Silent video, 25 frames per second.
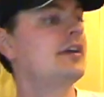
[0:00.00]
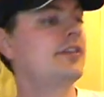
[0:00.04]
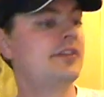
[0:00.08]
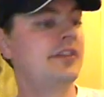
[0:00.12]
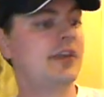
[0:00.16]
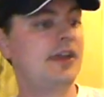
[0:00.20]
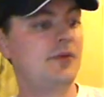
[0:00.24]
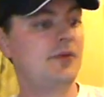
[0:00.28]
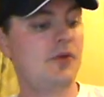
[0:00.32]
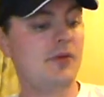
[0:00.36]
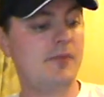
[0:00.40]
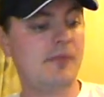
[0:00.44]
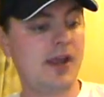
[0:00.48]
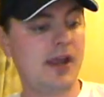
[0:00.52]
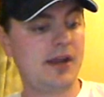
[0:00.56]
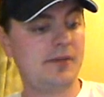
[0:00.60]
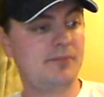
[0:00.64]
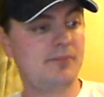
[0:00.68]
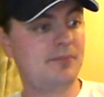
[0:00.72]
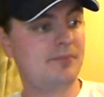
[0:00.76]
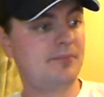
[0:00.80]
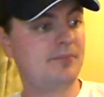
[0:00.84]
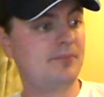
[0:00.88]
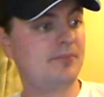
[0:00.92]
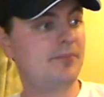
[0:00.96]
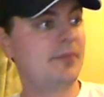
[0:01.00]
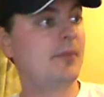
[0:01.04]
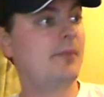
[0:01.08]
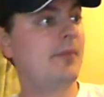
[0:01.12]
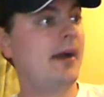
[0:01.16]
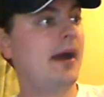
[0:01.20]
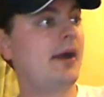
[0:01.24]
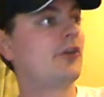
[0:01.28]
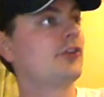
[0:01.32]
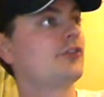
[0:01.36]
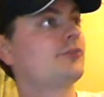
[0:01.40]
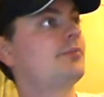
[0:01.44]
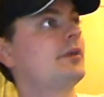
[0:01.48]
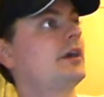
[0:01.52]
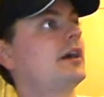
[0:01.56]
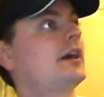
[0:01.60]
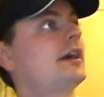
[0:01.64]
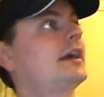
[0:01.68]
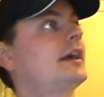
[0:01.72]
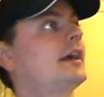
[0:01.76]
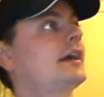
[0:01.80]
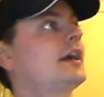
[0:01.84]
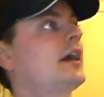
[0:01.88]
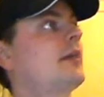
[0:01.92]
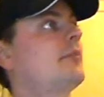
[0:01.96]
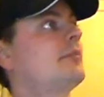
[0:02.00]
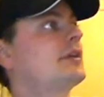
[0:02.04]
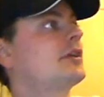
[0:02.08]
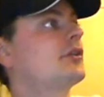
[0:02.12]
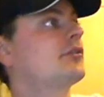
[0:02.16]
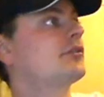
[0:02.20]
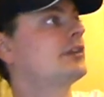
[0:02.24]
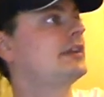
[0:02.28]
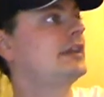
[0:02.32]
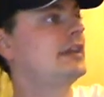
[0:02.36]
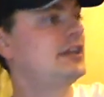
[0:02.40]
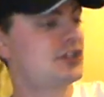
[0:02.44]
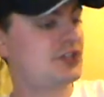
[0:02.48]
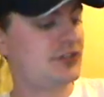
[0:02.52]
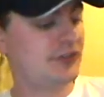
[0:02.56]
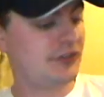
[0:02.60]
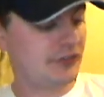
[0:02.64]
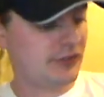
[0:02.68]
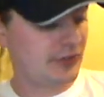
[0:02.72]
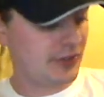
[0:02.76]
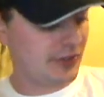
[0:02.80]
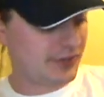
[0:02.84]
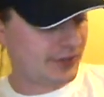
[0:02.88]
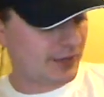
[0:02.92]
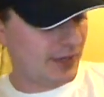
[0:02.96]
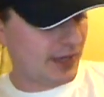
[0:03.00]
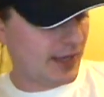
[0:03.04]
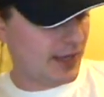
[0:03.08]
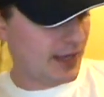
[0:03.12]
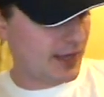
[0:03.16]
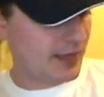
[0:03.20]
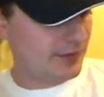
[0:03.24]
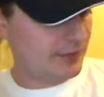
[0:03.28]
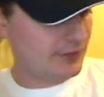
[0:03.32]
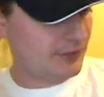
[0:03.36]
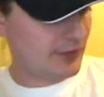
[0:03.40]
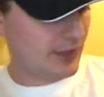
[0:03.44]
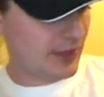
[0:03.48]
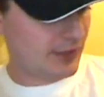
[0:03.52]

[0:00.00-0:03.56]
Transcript: They were made, the barrels, by a company called Leach and Son, and